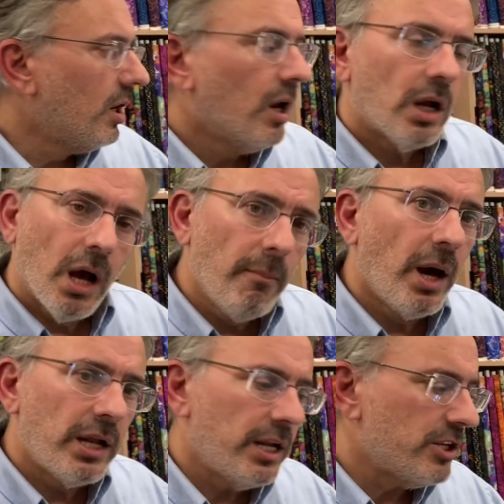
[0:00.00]
come
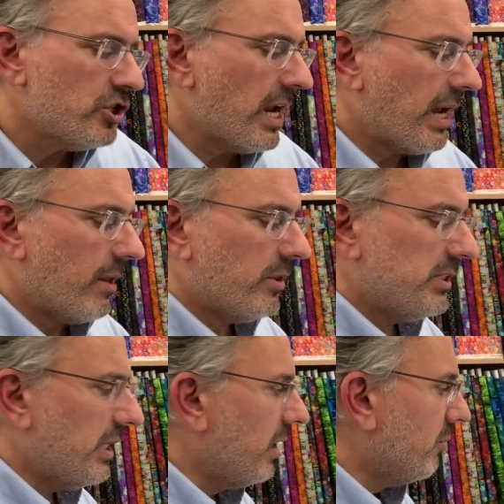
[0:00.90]
on in and check out the
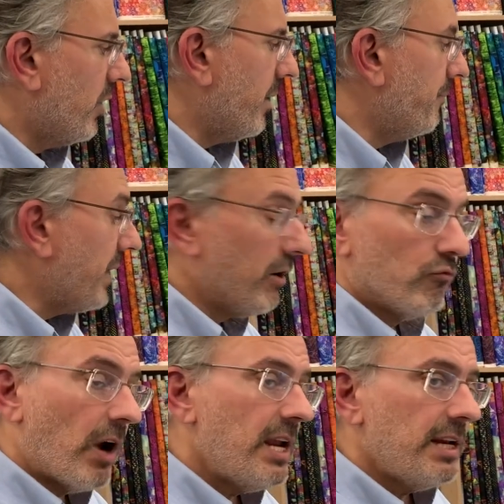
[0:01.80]
Celebrate. And
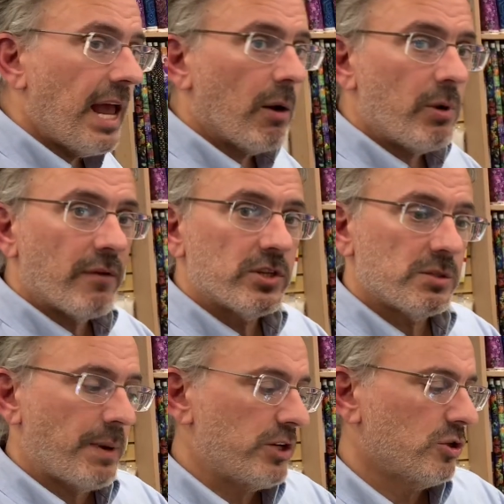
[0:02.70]
right now we have a
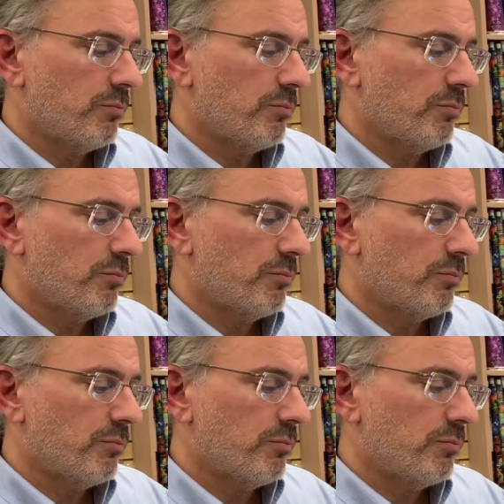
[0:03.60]
special